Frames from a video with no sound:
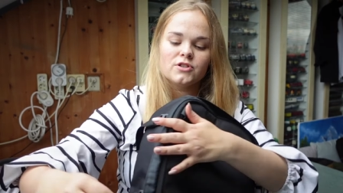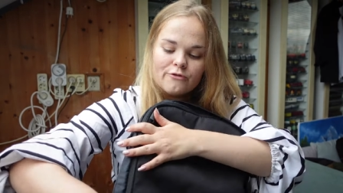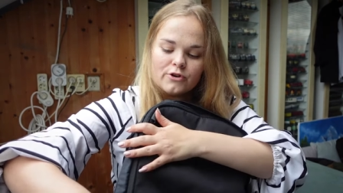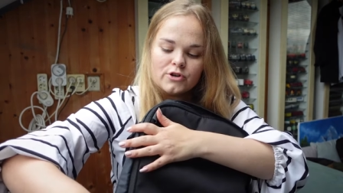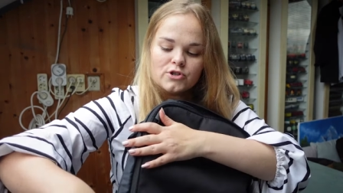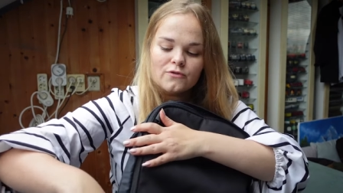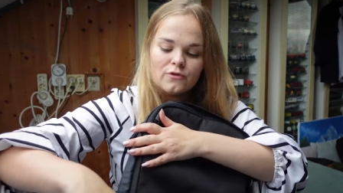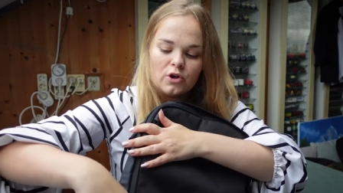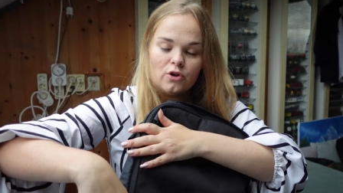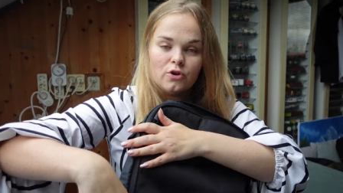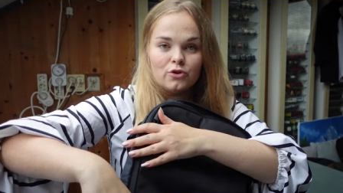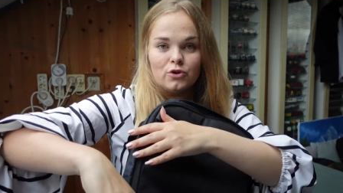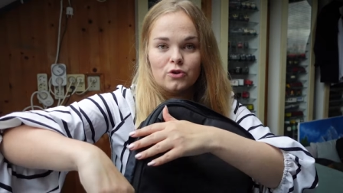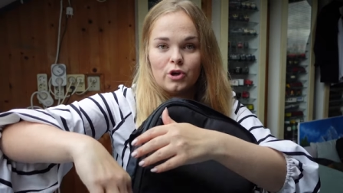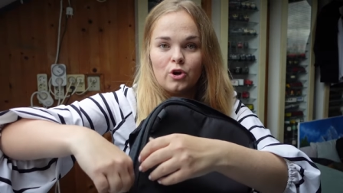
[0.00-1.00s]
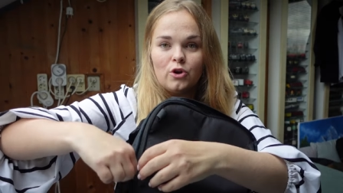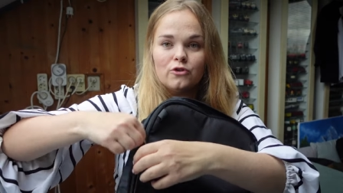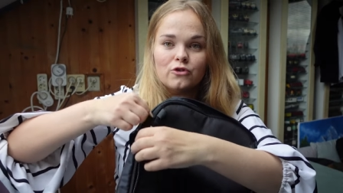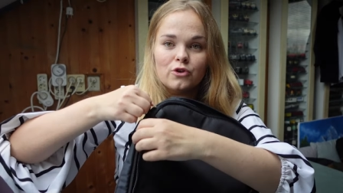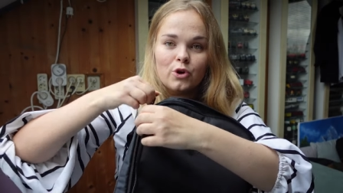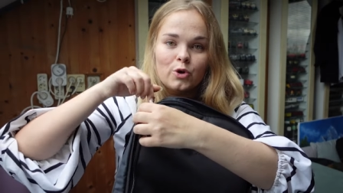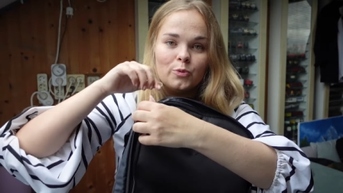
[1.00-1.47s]
First of all, you can
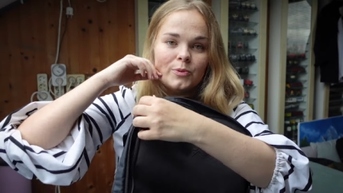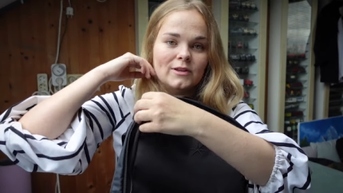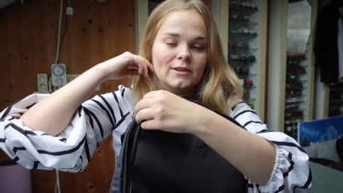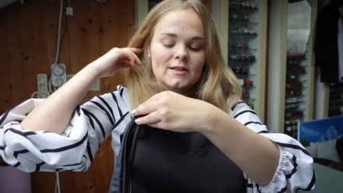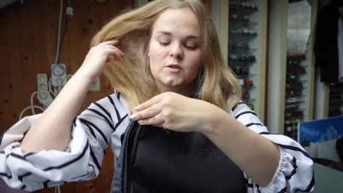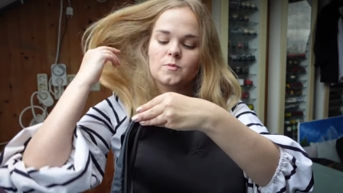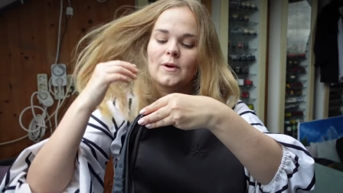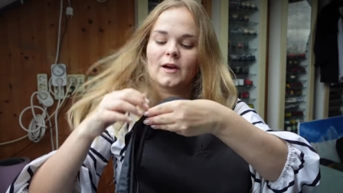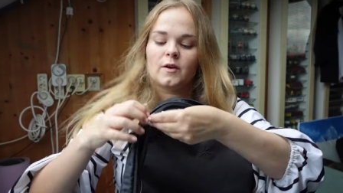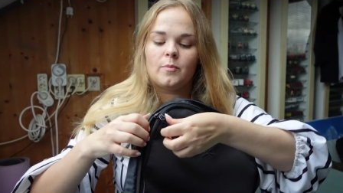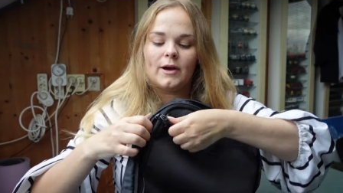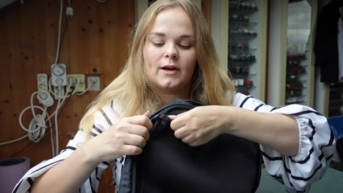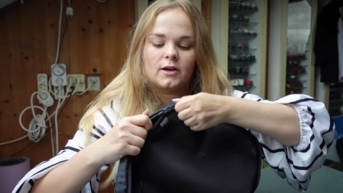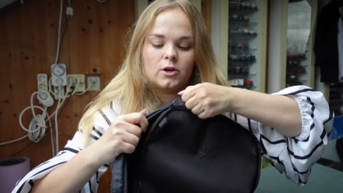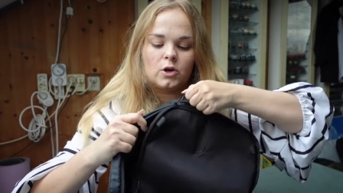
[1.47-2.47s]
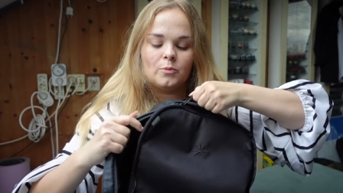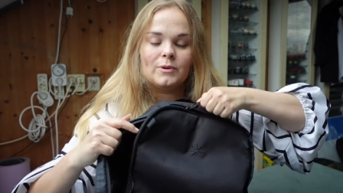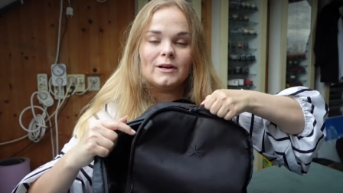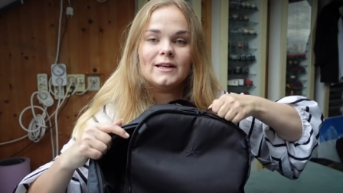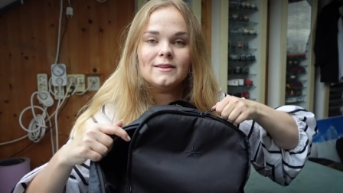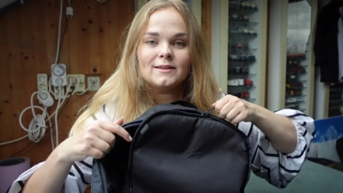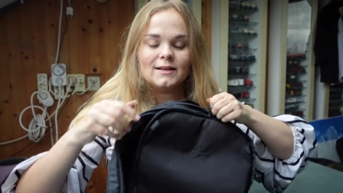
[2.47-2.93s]
also open this backpack
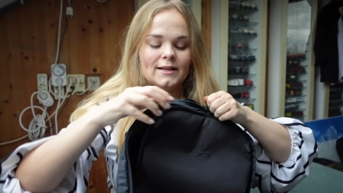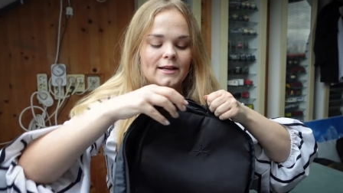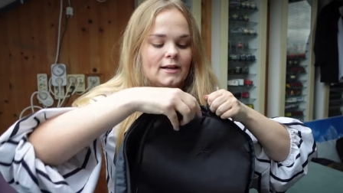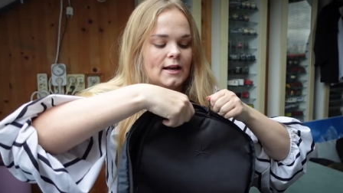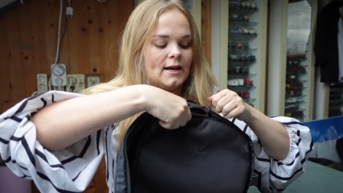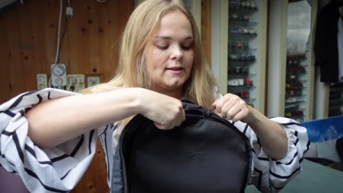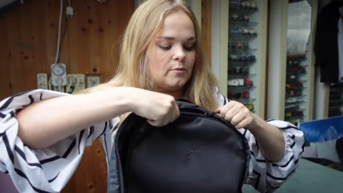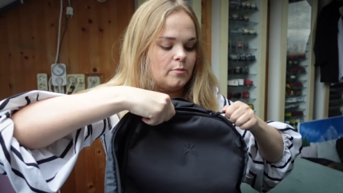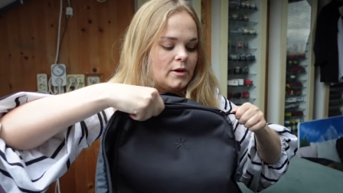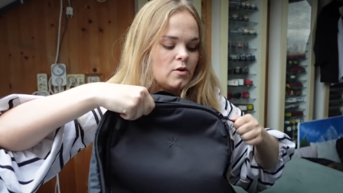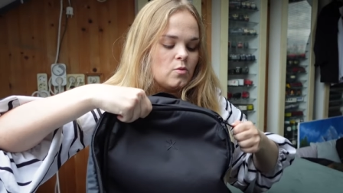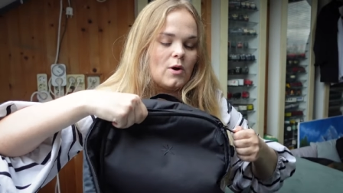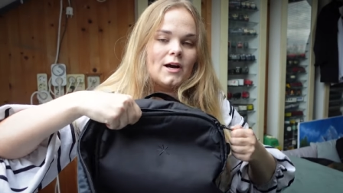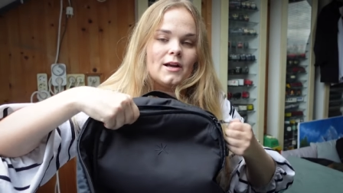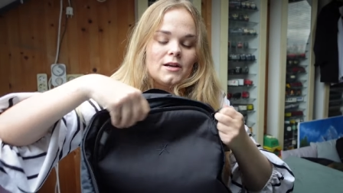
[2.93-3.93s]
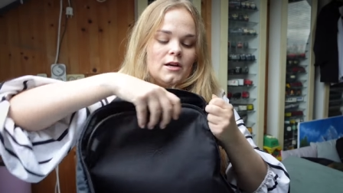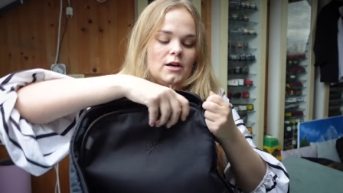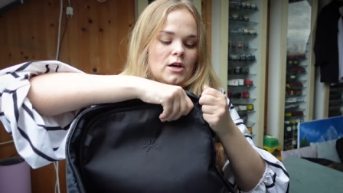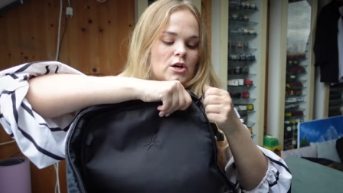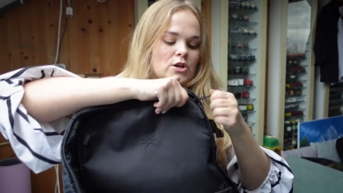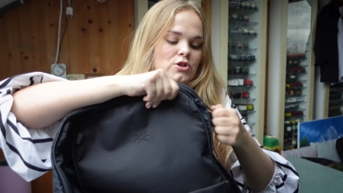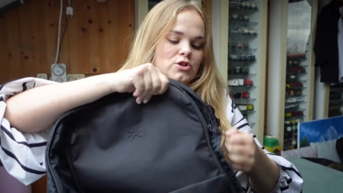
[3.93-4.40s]
completely, like the big one.
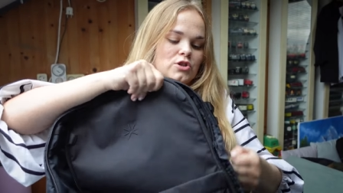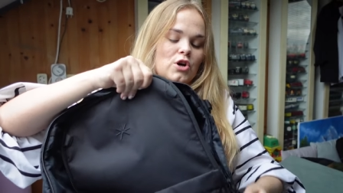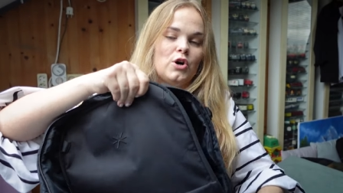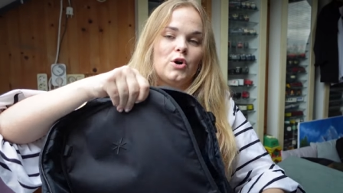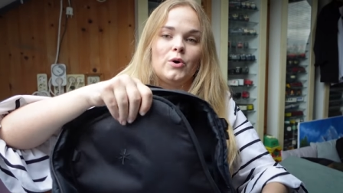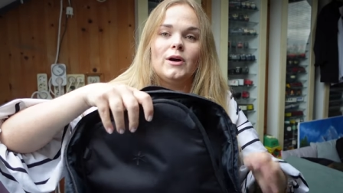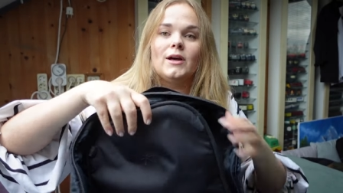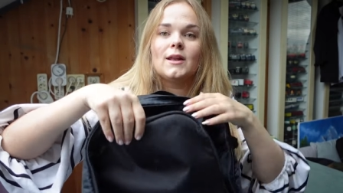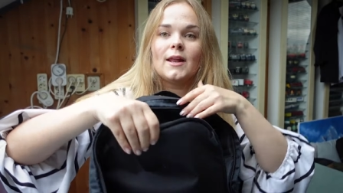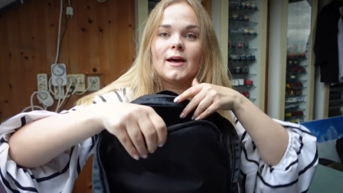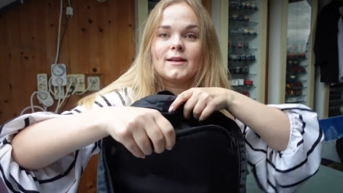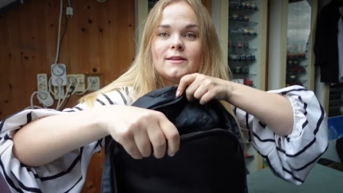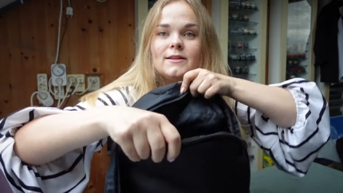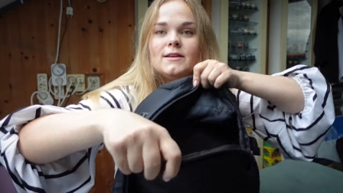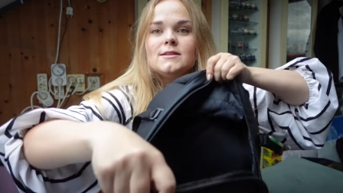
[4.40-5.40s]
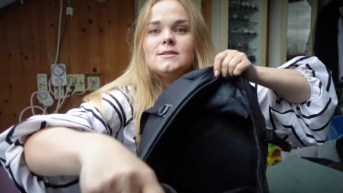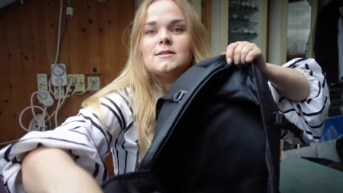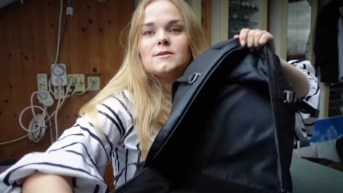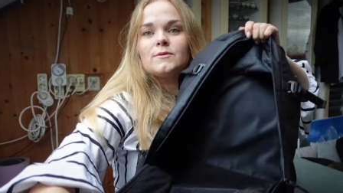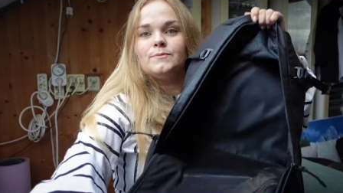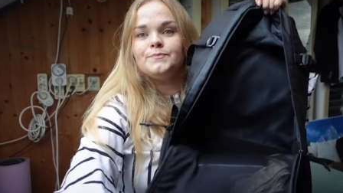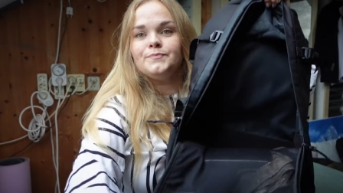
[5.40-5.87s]
So like
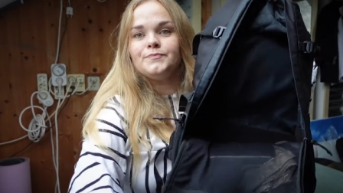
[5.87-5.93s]
this.